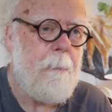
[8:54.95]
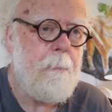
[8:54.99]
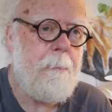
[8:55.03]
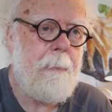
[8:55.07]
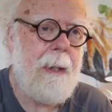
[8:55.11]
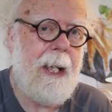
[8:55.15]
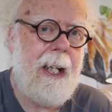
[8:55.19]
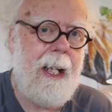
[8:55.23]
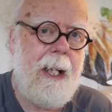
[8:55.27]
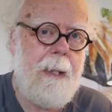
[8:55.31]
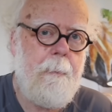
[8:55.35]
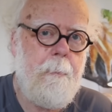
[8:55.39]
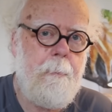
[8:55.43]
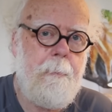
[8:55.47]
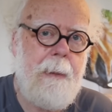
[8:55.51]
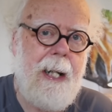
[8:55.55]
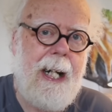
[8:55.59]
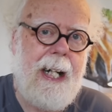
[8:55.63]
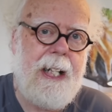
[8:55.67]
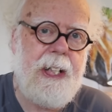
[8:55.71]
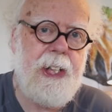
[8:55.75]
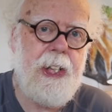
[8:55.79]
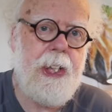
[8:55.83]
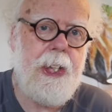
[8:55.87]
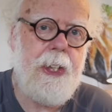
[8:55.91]
But
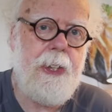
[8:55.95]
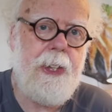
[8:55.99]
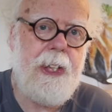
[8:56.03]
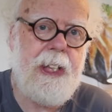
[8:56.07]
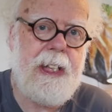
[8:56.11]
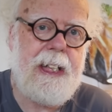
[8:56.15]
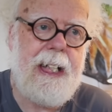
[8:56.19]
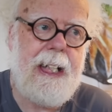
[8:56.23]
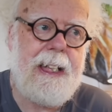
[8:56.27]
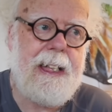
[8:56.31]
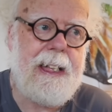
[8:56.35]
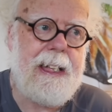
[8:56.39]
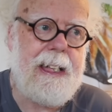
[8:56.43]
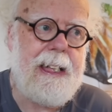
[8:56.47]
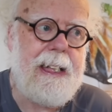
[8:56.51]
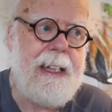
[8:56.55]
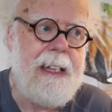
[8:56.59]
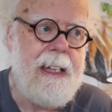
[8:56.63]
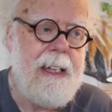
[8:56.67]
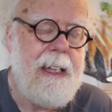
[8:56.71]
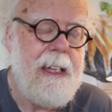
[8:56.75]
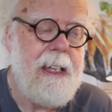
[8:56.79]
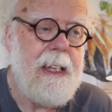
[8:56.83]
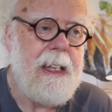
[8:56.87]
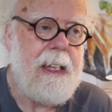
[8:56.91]
back to SETI.
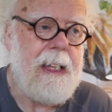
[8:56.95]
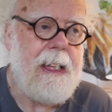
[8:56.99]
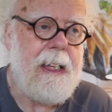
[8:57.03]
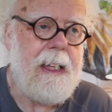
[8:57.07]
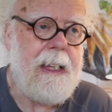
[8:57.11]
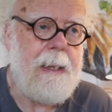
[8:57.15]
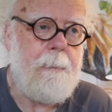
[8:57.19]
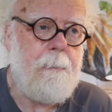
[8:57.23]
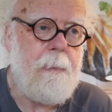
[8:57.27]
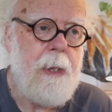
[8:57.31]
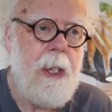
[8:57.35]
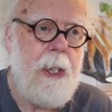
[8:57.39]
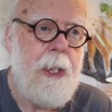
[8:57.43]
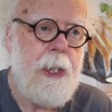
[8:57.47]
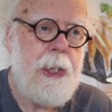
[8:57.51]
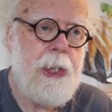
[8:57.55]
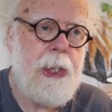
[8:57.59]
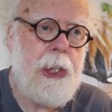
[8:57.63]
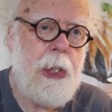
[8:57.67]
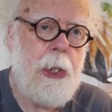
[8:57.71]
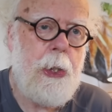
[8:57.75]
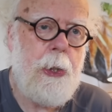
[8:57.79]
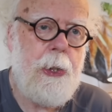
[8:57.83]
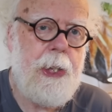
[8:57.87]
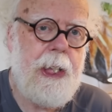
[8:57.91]
Um,
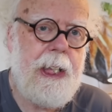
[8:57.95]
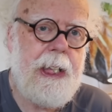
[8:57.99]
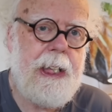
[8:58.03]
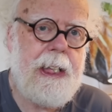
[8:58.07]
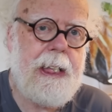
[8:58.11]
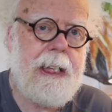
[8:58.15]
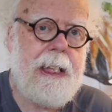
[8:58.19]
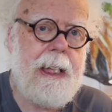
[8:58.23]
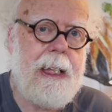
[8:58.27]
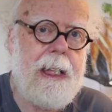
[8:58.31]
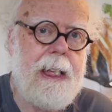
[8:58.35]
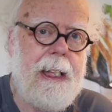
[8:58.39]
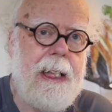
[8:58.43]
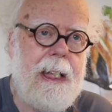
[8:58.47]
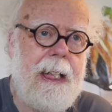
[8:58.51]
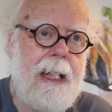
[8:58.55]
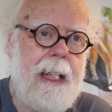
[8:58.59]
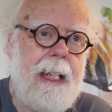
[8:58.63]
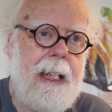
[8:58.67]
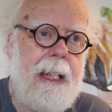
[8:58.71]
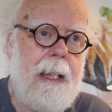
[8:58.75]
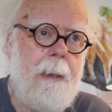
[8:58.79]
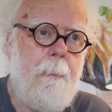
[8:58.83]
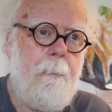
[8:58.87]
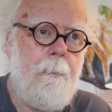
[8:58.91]
so this
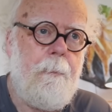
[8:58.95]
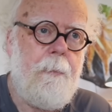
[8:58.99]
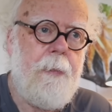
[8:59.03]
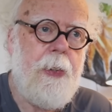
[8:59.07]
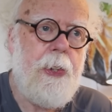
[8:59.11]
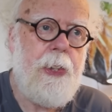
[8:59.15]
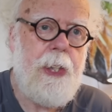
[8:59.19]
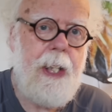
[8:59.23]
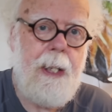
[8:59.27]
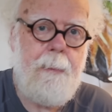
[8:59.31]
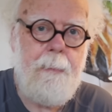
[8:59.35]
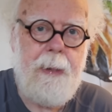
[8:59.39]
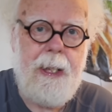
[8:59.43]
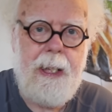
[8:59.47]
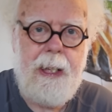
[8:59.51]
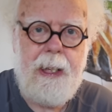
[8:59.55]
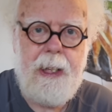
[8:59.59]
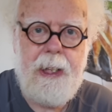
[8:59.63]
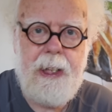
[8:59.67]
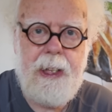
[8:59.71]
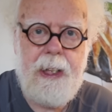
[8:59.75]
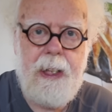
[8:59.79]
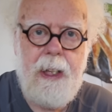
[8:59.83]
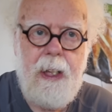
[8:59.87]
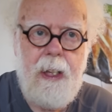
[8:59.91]
guy,
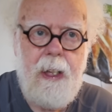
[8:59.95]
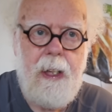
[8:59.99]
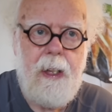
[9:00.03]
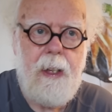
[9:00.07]
Nimitz,